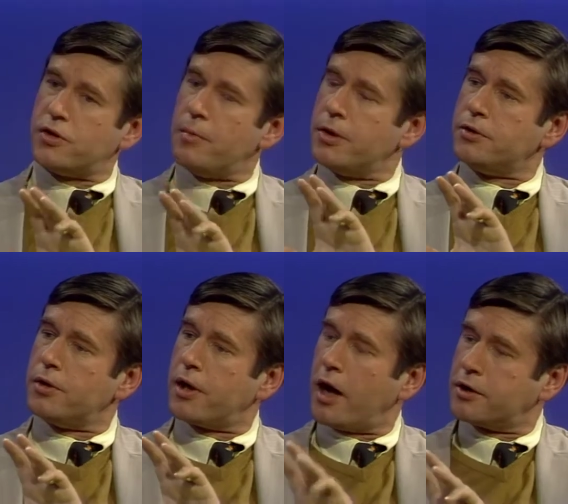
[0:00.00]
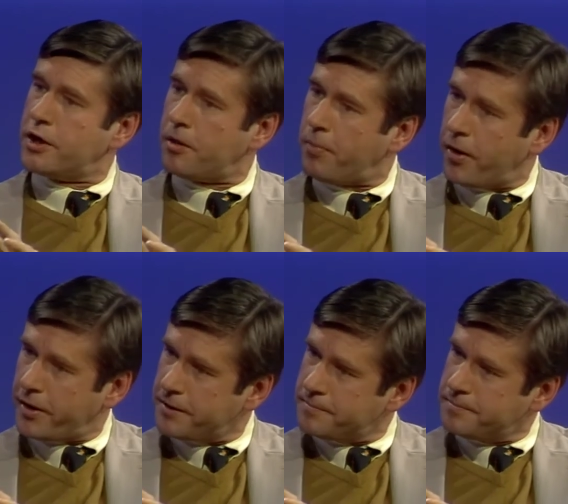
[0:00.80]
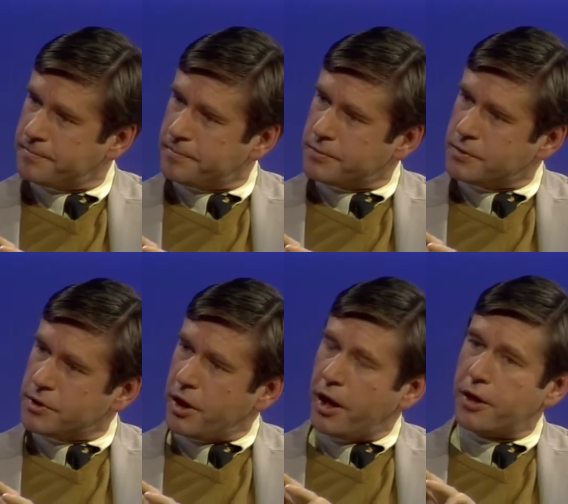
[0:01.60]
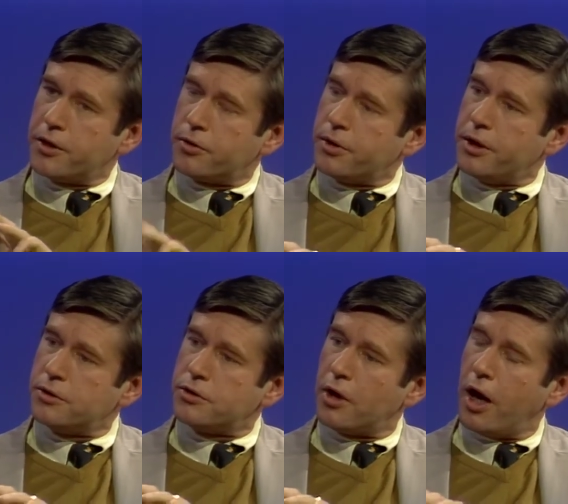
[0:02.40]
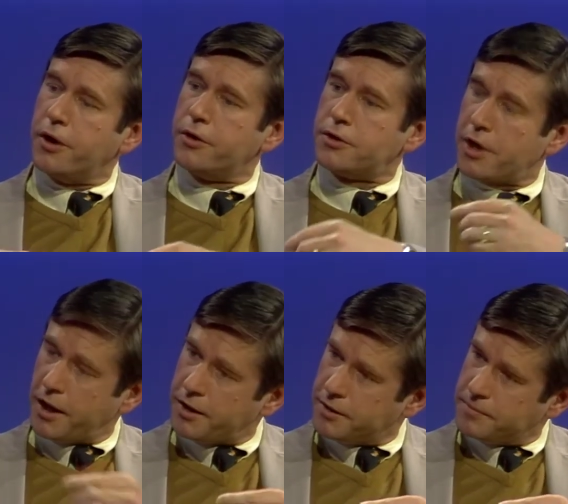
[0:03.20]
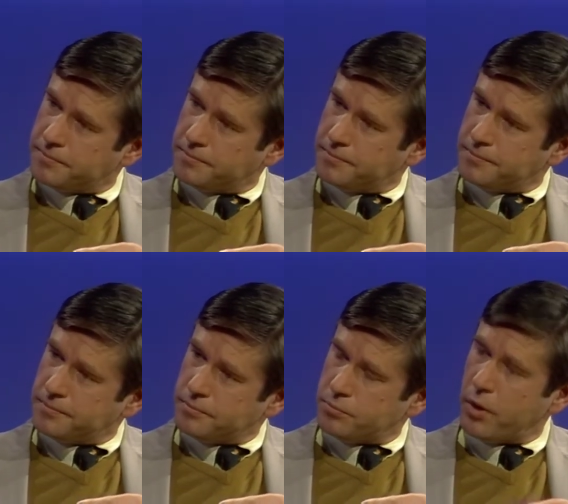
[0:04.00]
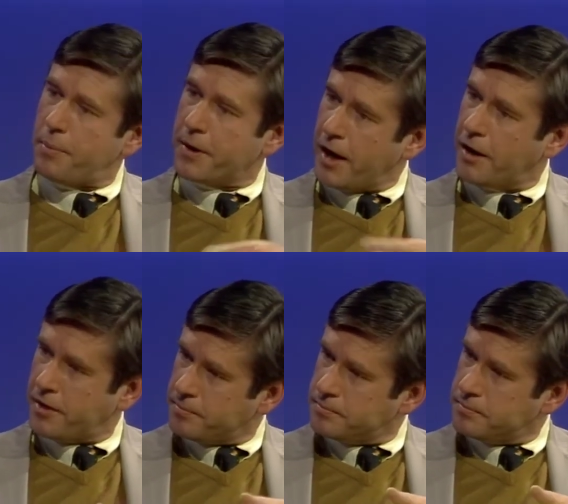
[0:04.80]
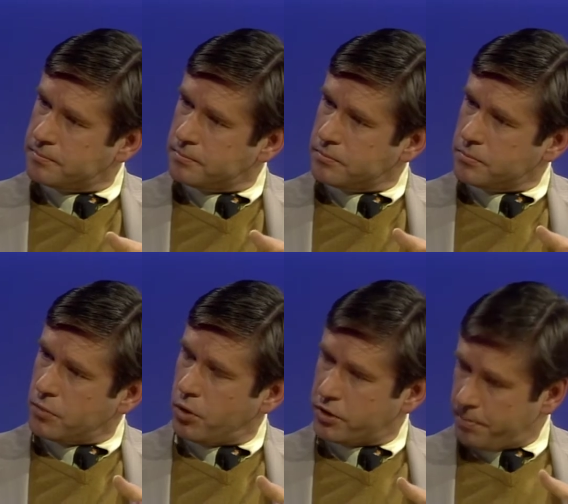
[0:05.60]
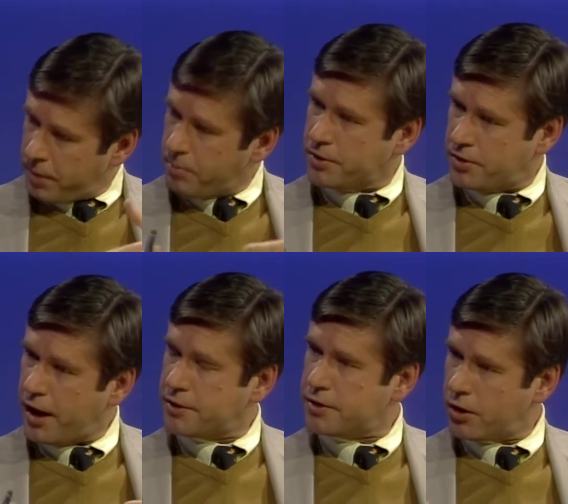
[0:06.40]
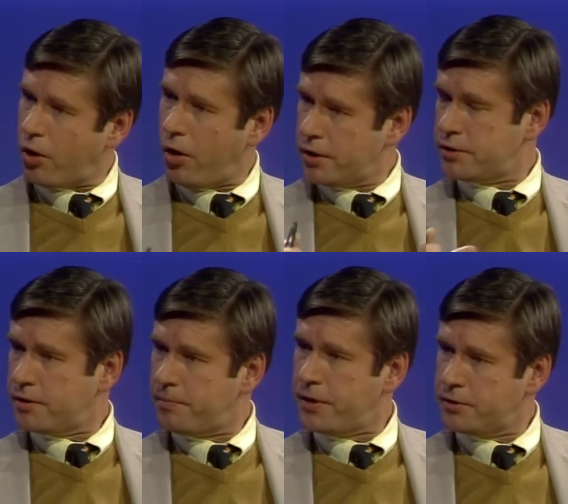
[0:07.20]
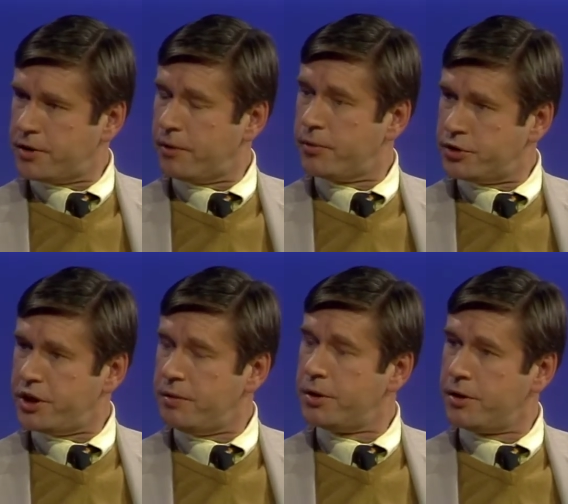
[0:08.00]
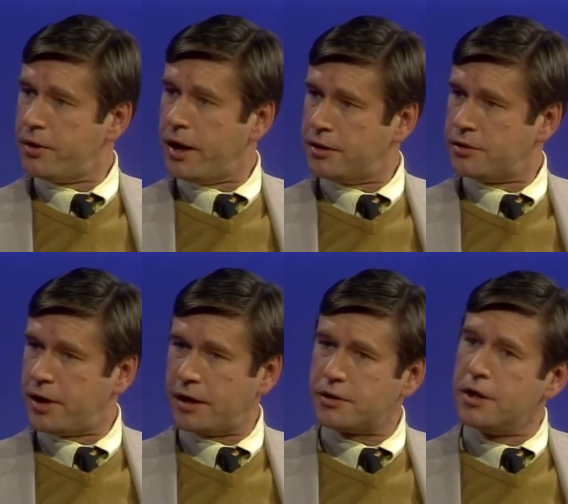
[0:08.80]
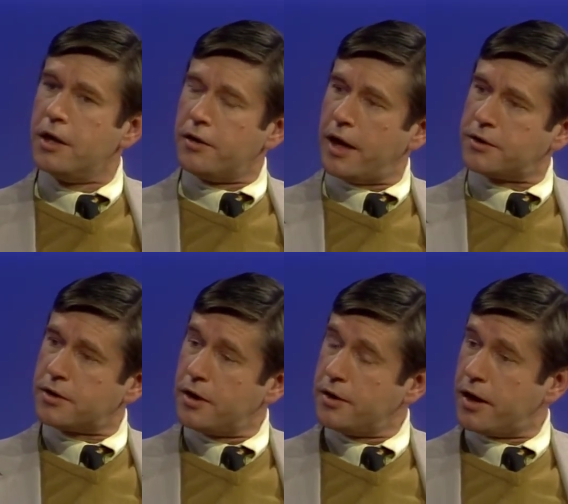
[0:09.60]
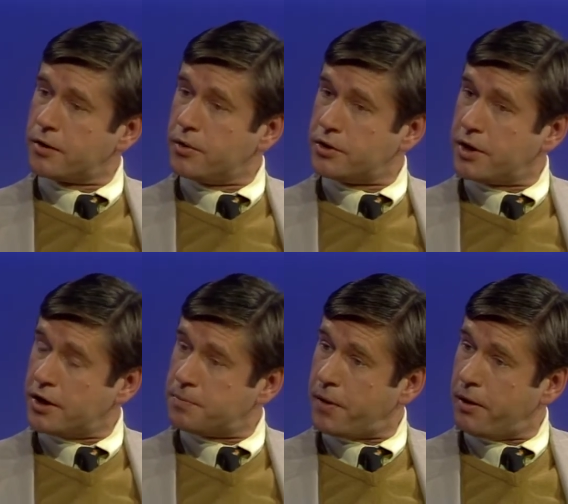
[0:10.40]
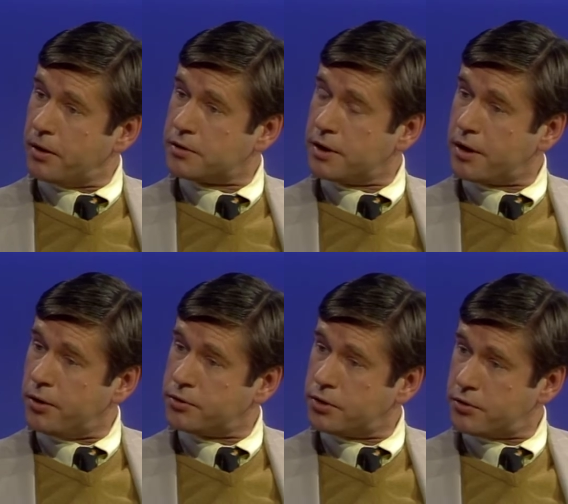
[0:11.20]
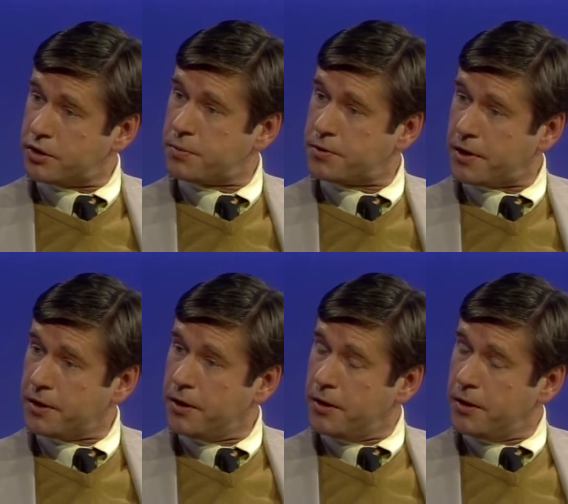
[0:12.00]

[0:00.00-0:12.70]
summoned to a cocktail party mm-hmm, mm-hmm. and agrees to undertake propaganda or to publicize the cause of the Pinochet regime in the United States. That's conduct which gets perilously close to trespassing